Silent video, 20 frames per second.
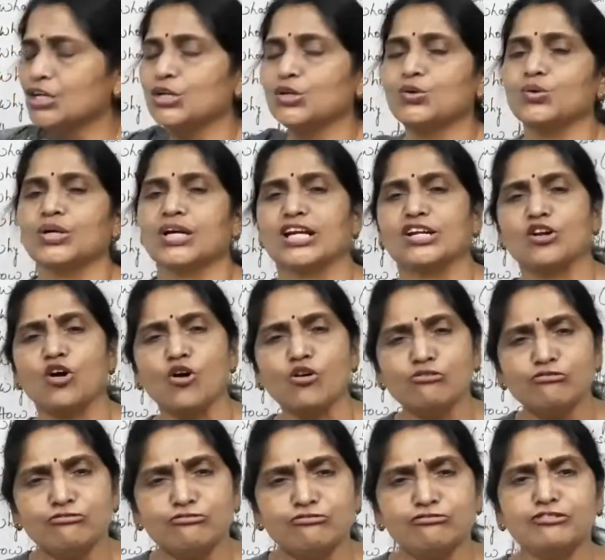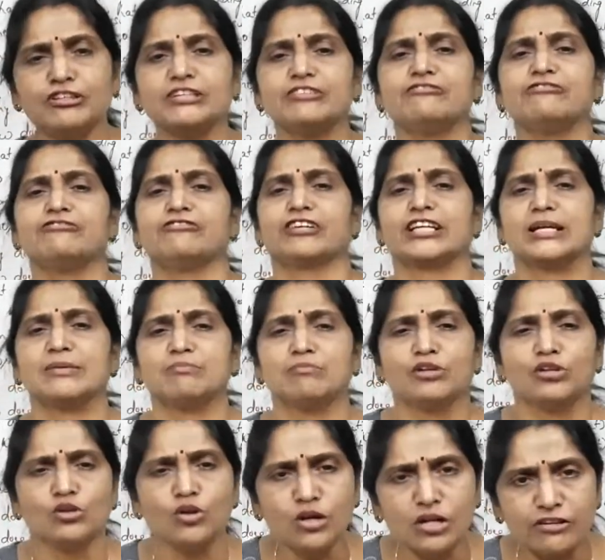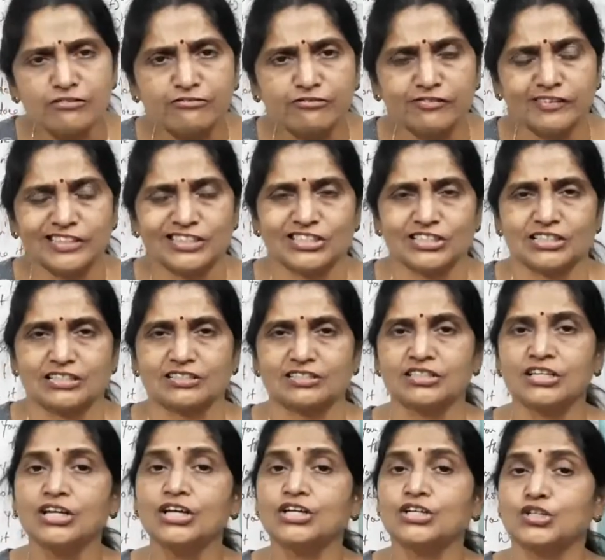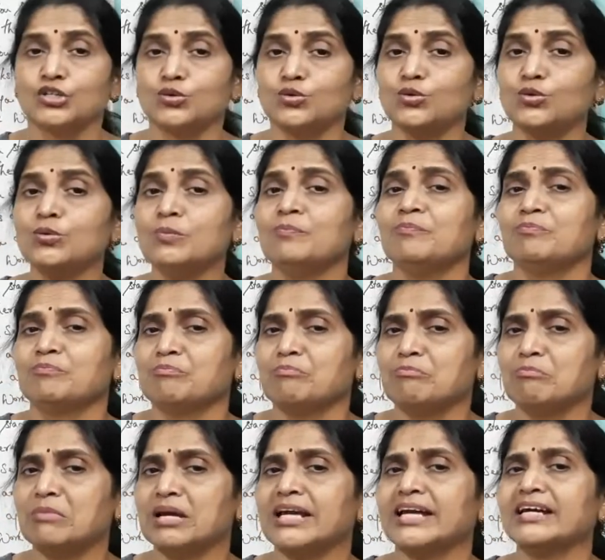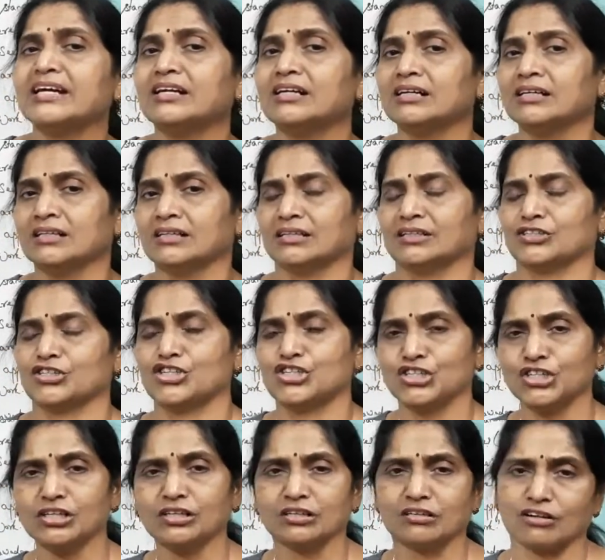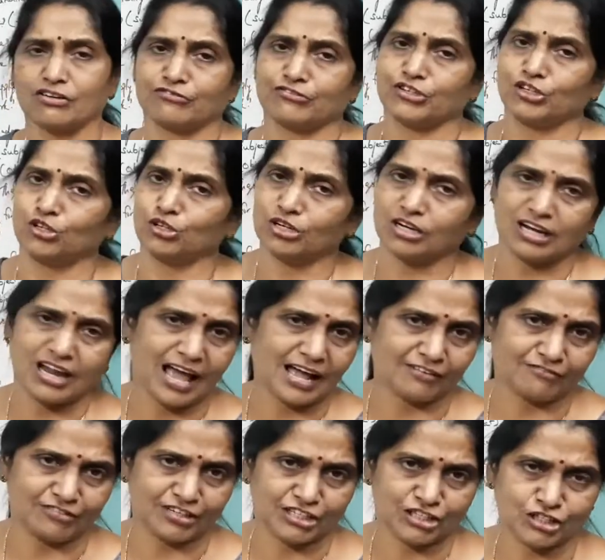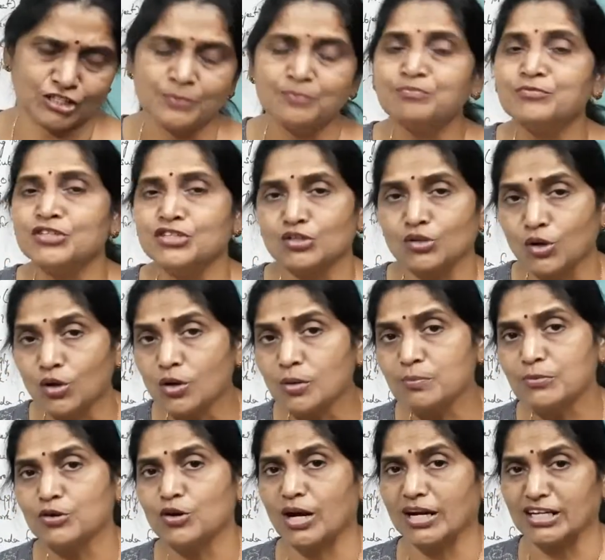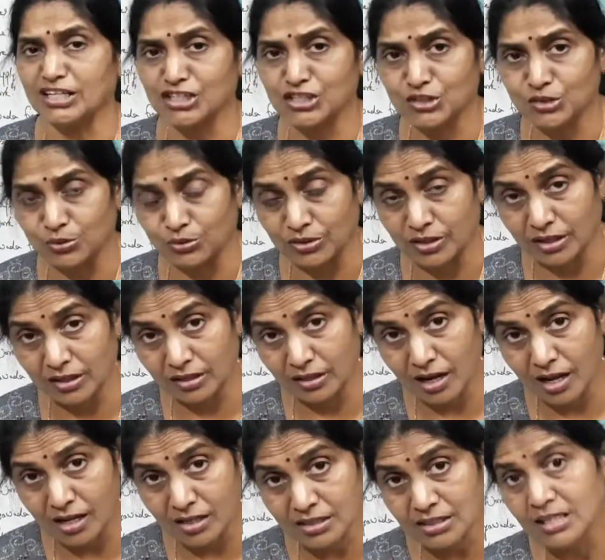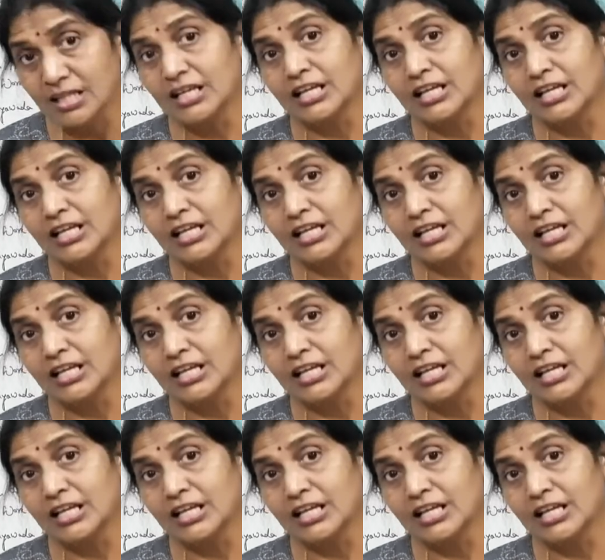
You can often frame a lot of questions to make sure of your language. So hope you understood the class.